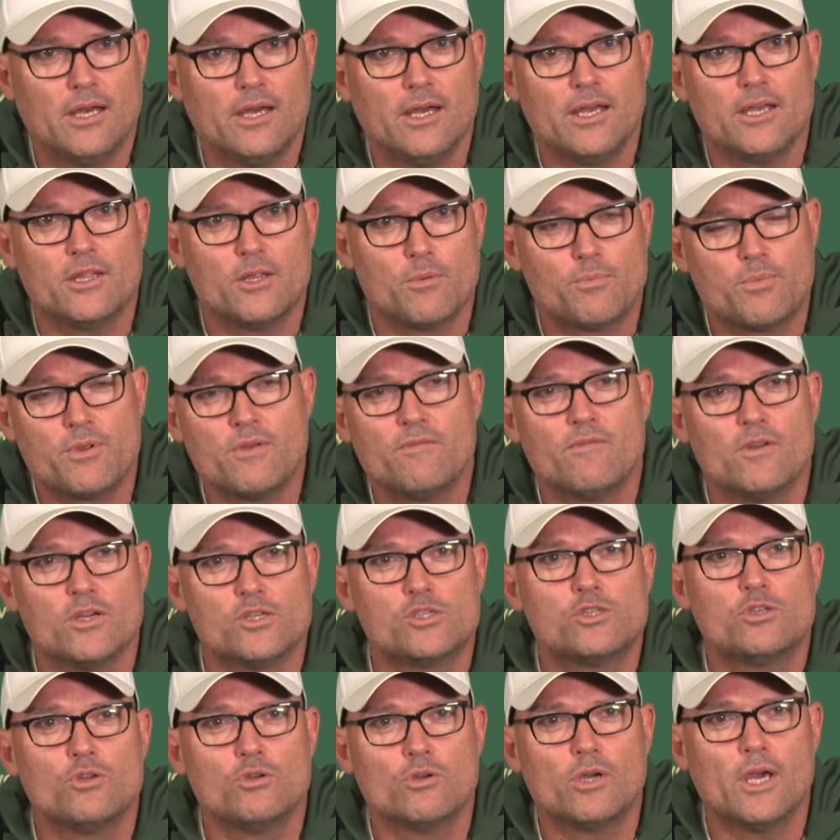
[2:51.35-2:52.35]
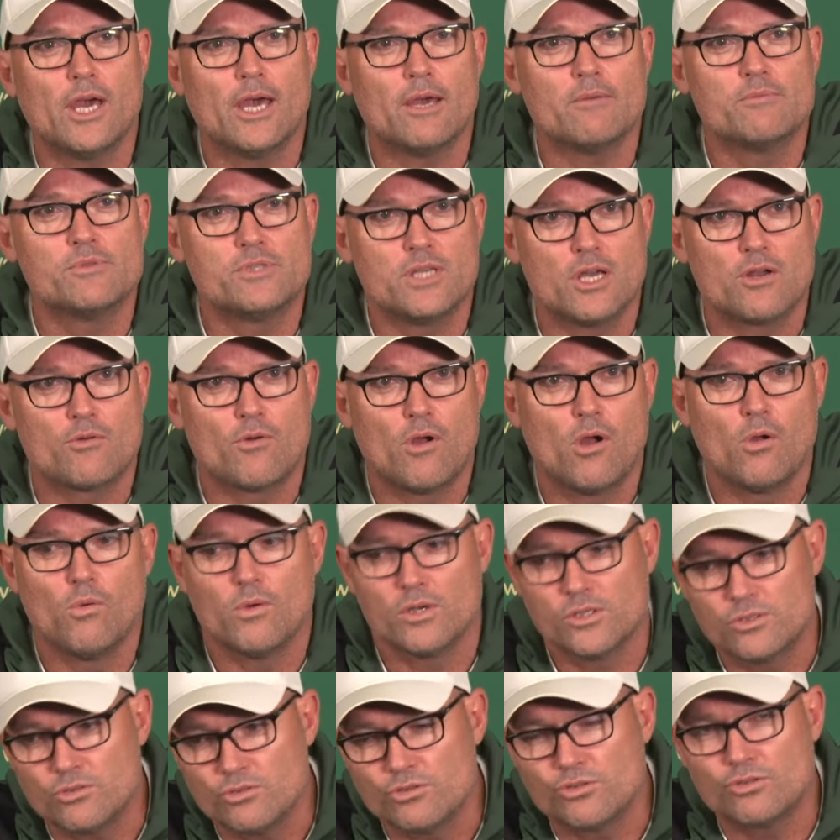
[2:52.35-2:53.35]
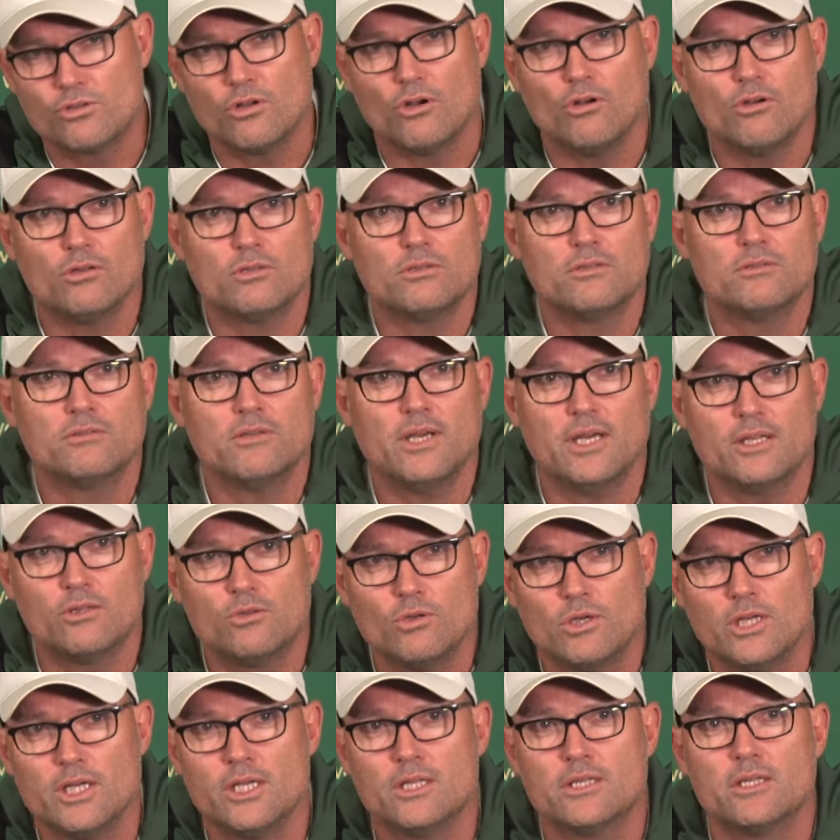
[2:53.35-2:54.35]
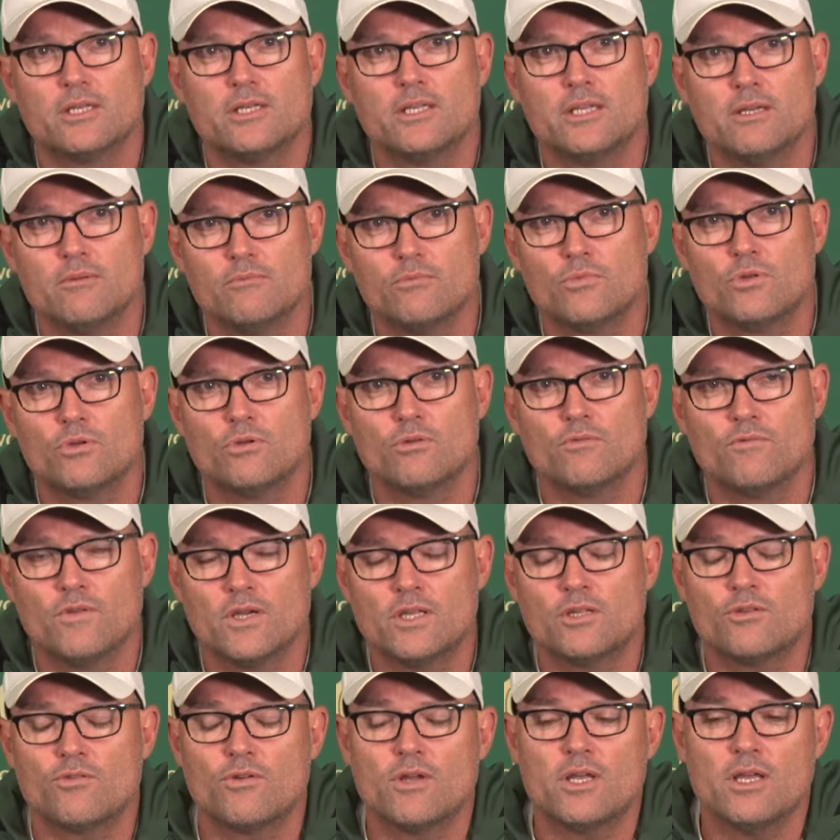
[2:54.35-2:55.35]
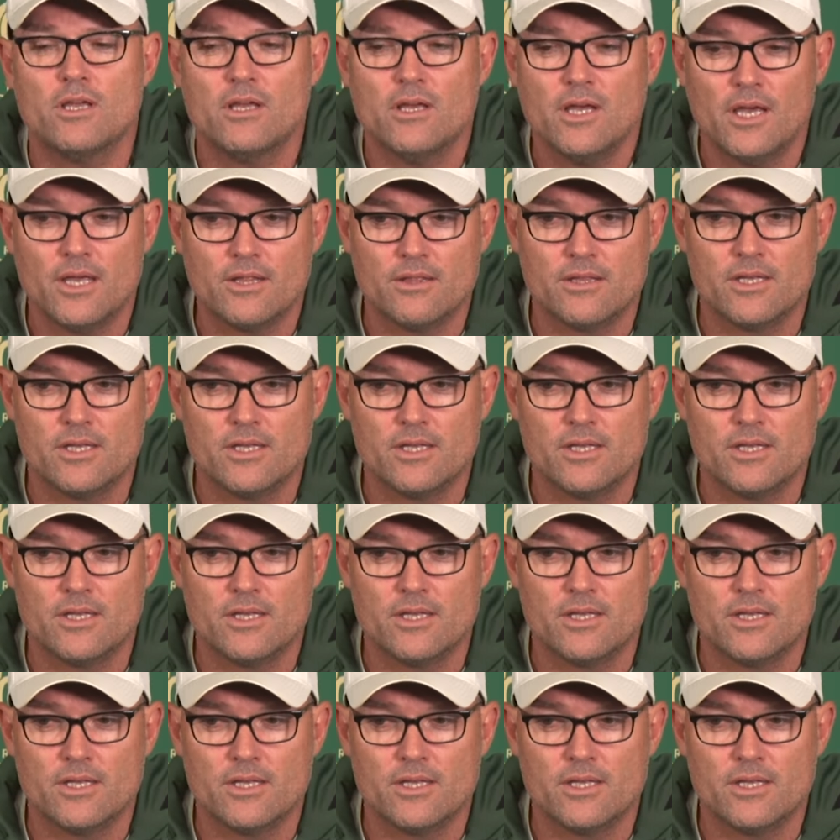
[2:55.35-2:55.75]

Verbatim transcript: Uh, in the previous two games, their role was to start and to lead the team to victory.